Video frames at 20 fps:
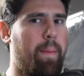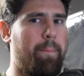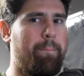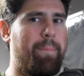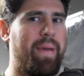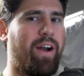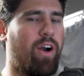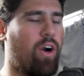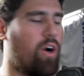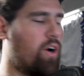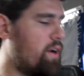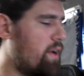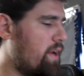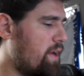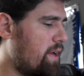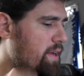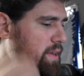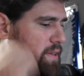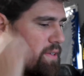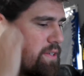better.
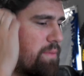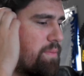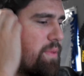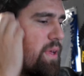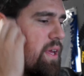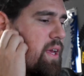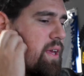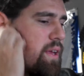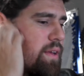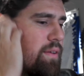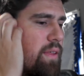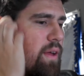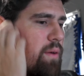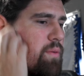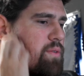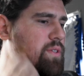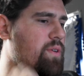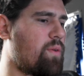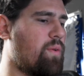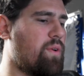Something that
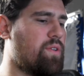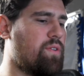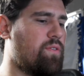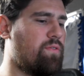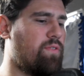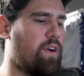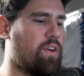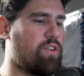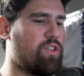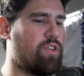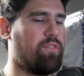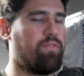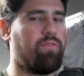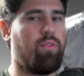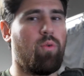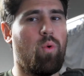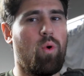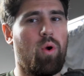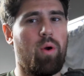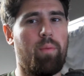was going to function
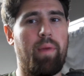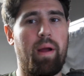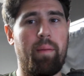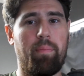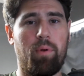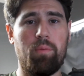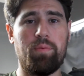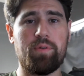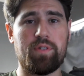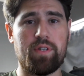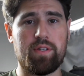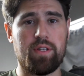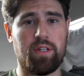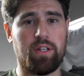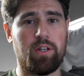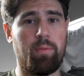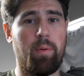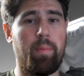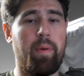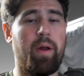for my purposes a
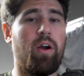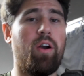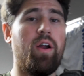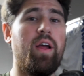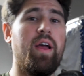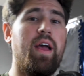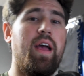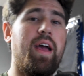little bit better,